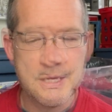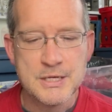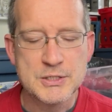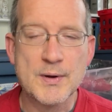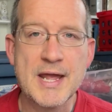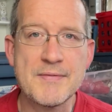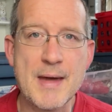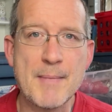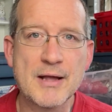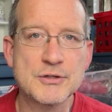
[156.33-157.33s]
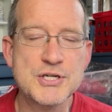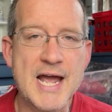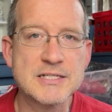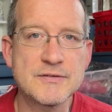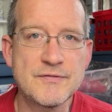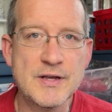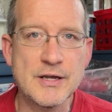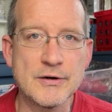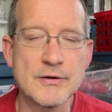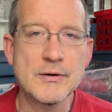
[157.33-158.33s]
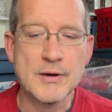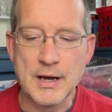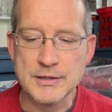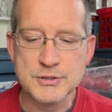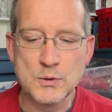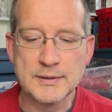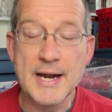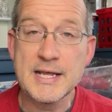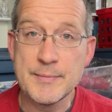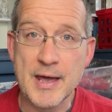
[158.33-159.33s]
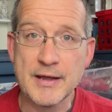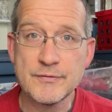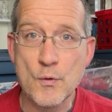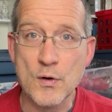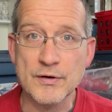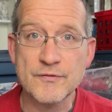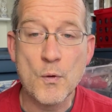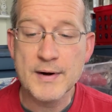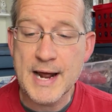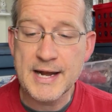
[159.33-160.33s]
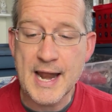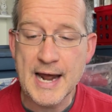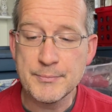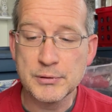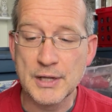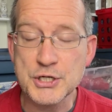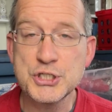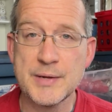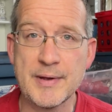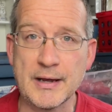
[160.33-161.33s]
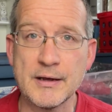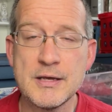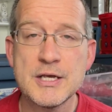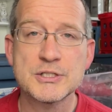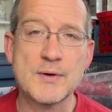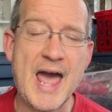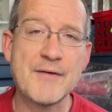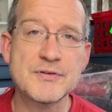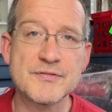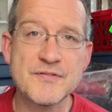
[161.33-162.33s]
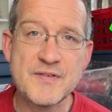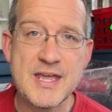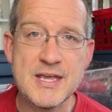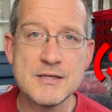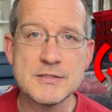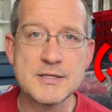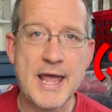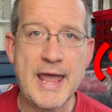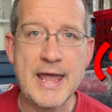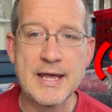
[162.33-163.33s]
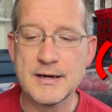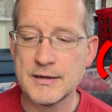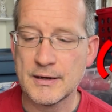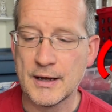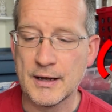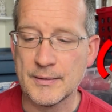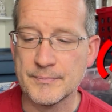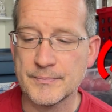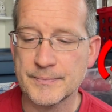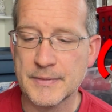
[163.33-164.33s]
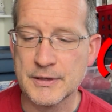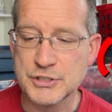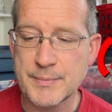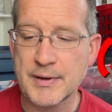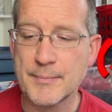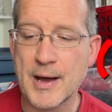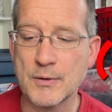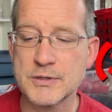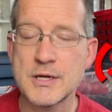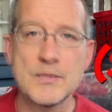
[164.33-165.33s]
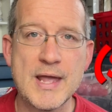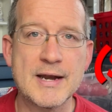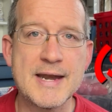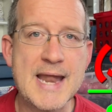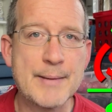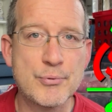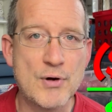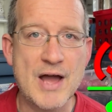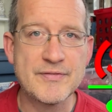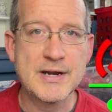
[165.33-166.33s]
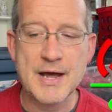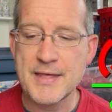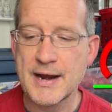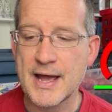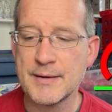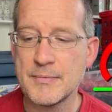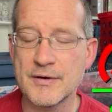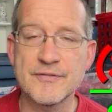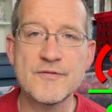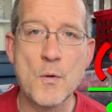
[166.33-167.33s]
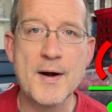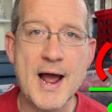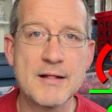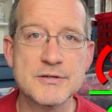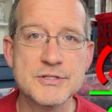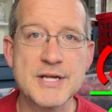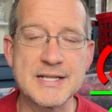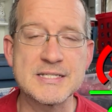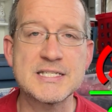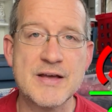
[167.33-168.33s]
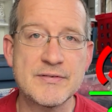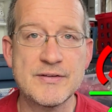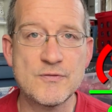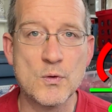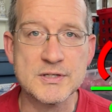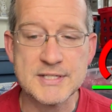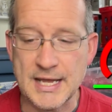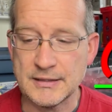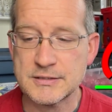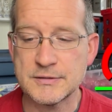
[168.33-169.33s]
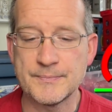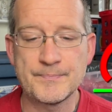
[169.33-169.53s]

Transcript: So again, that Michael Jackson figure sold on eBay for $4.99 plus shipping. So after fees and the shipping amount, we had a net profit on that item of $4.74.